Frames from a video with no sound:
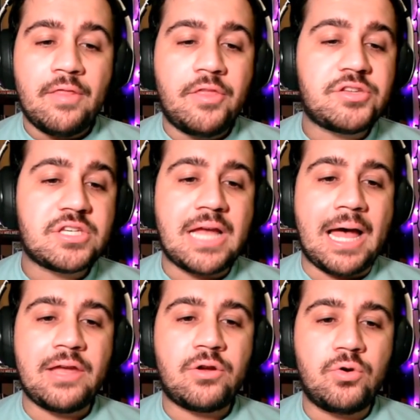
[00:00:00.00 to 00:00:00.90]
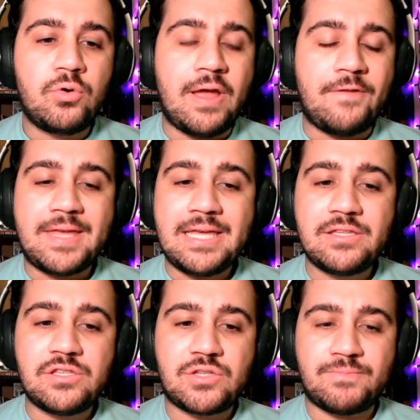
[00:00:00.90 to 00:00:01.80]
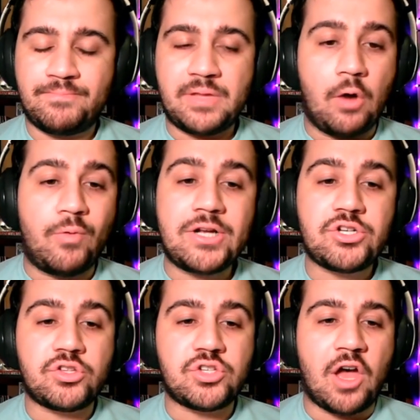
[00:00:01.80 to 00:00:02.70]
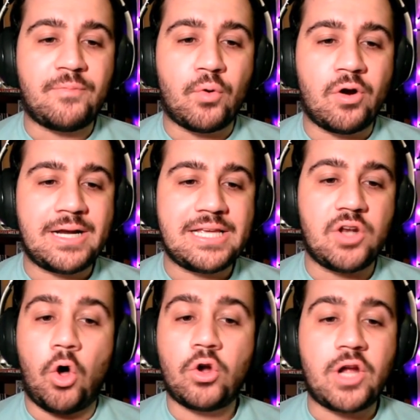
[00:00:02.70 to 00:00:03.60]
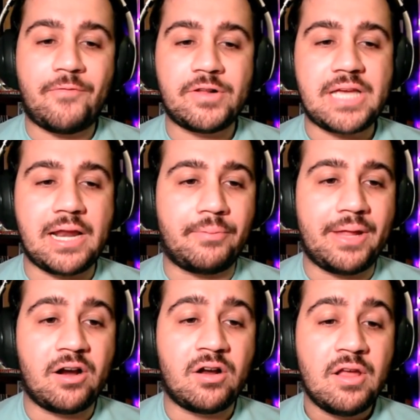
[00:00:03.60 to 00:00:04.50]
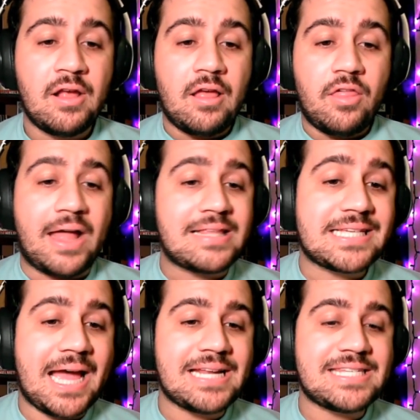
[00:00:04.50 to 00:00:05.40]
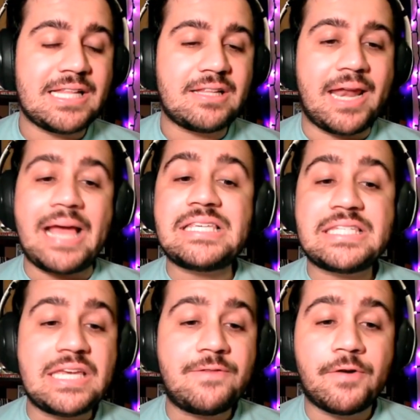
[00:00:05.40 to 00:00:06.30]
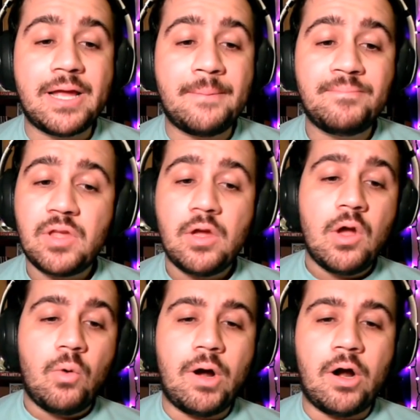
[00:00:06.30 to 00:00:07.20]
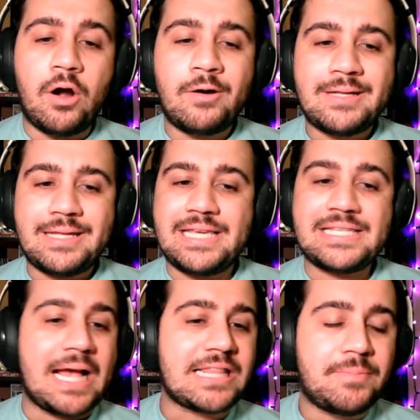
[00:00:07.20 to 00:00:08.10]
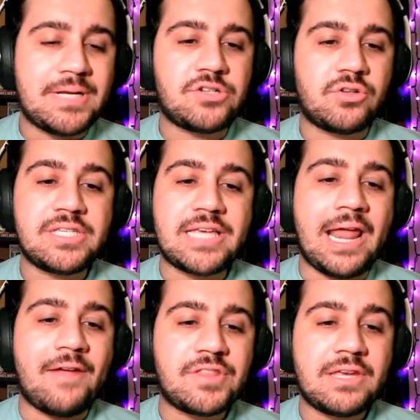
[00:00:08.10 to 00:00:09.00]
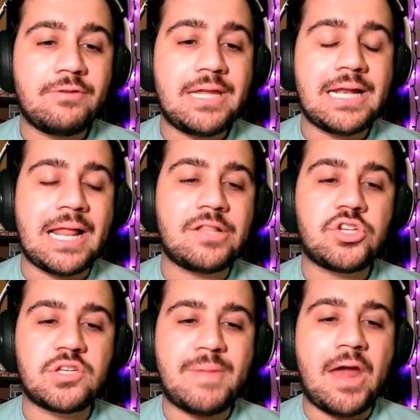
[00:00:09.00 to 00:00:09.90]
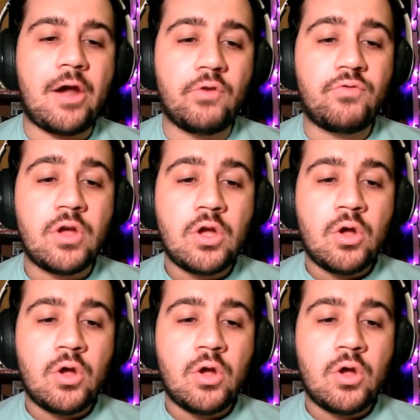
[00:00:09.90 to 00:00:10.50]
This is a guy who, if he's a redshirt sophomore and he's an all-conference kind of player, that's the kind of ceiling that I see for him, where he's got the potential, he's got everything you need, and it's just a matter of